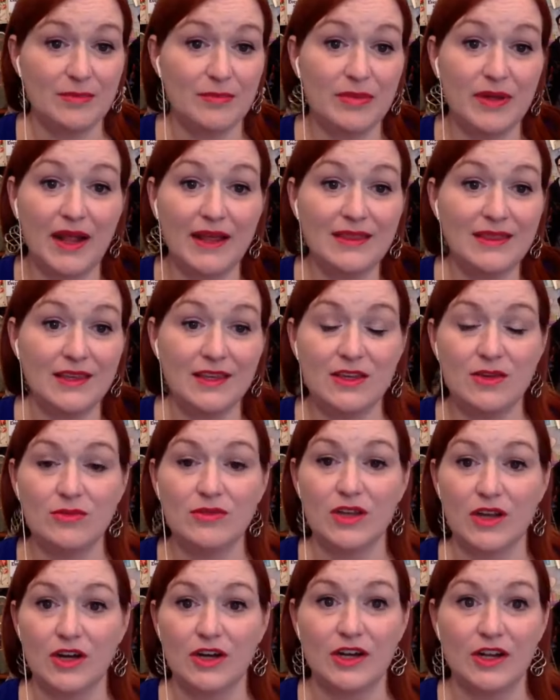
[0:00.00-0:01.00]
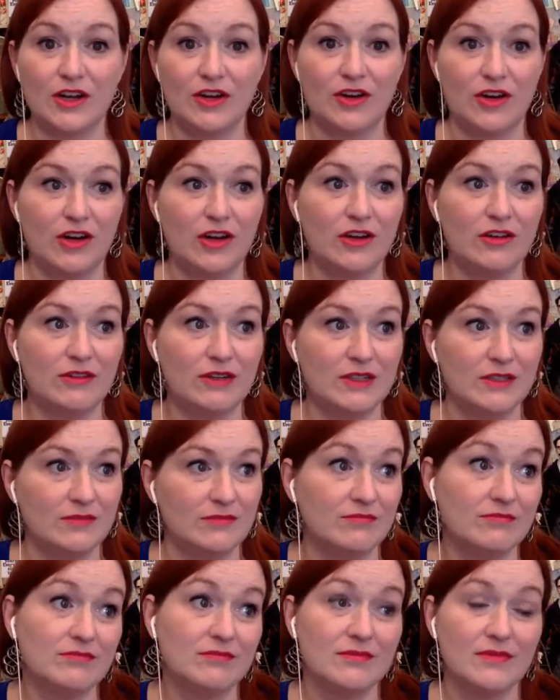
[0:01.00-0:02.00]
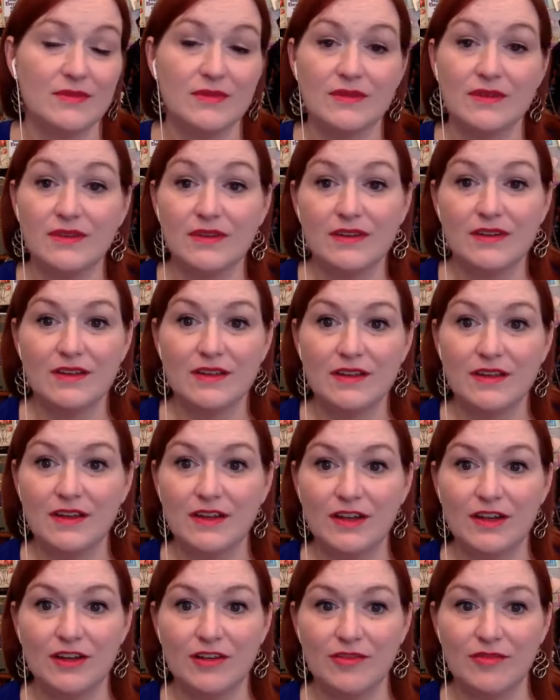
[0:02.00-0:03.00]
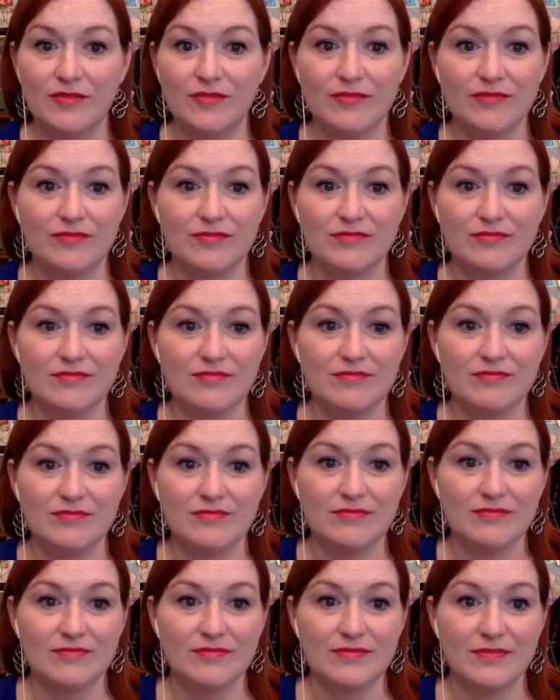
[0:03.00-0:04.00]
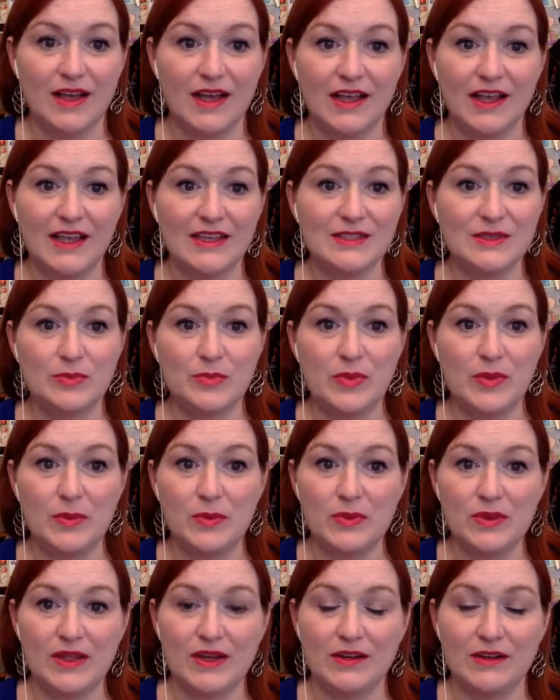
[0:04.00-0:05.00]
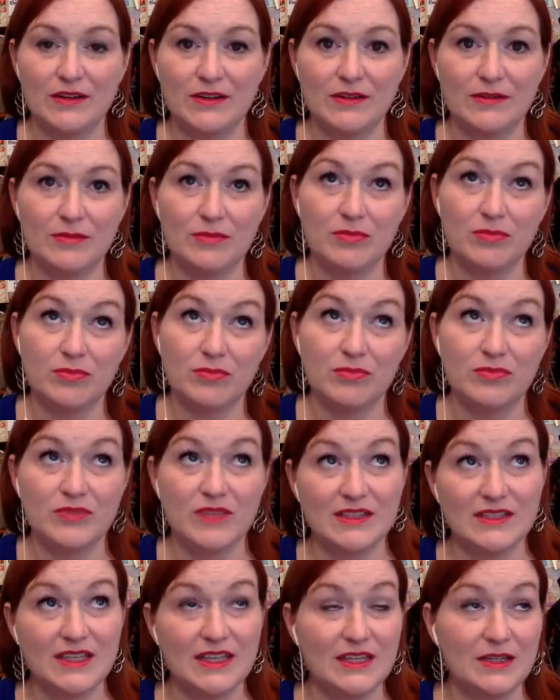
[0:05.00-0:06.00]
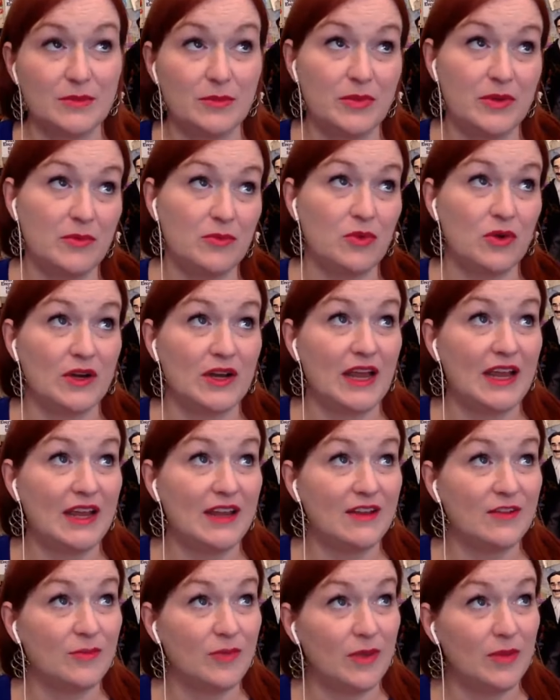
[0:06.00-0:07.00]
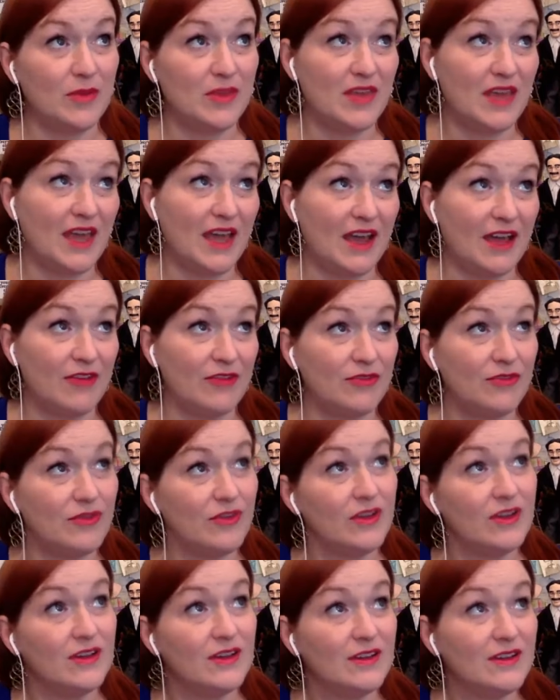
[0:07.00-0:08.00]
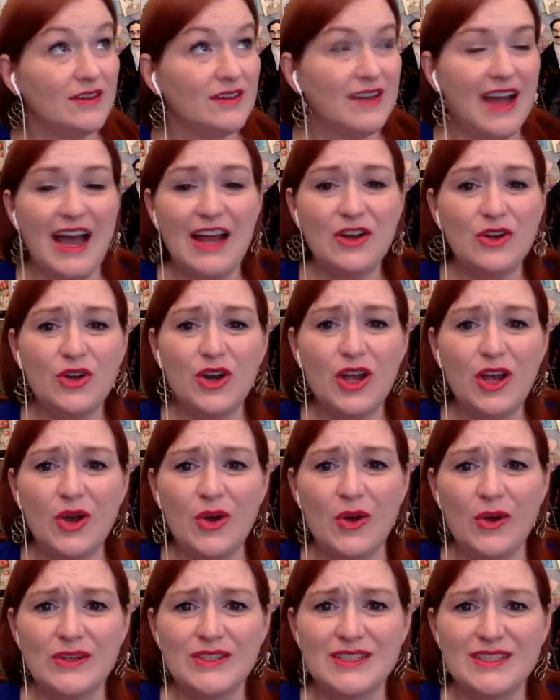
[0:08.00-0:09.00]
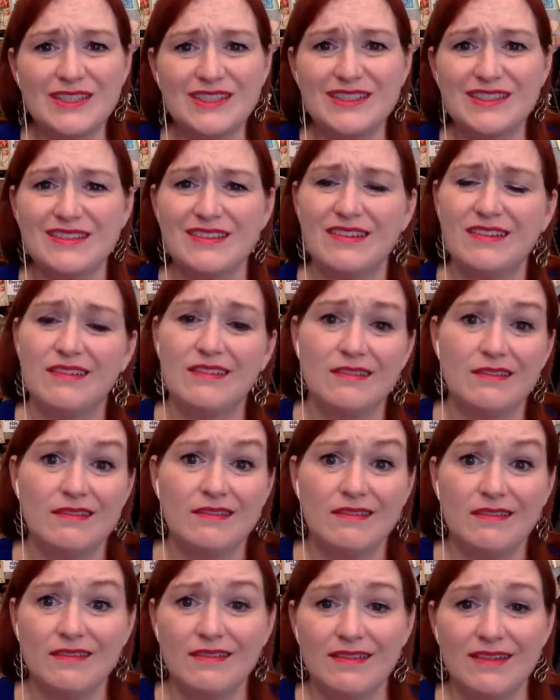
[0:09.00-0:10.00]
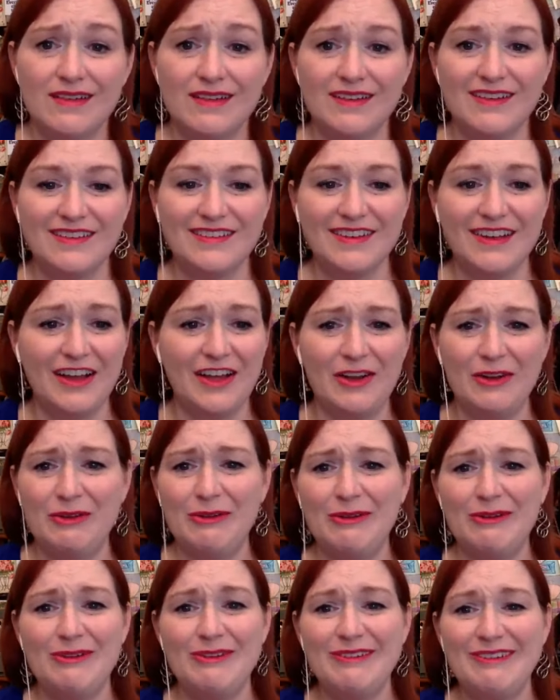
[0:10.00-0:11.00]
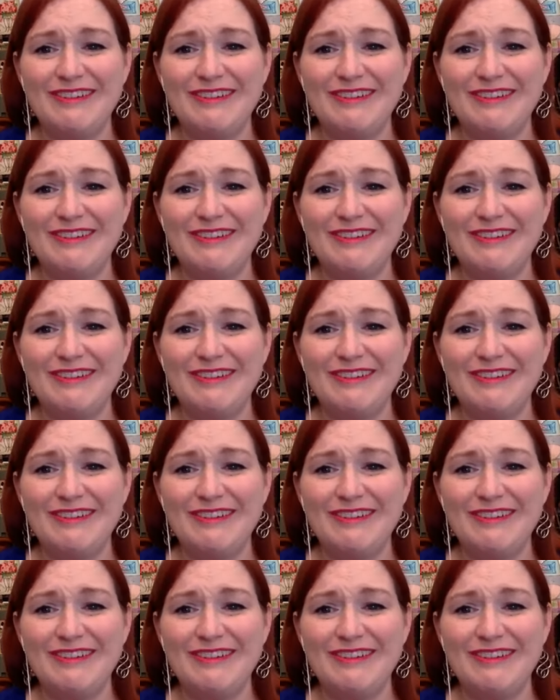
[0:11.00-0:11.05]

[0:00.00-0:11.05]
but I think you learn and grow, and, you know, yeah. I guess people that are, that tend to be more negative, maybe they have, I don't know, just, I don't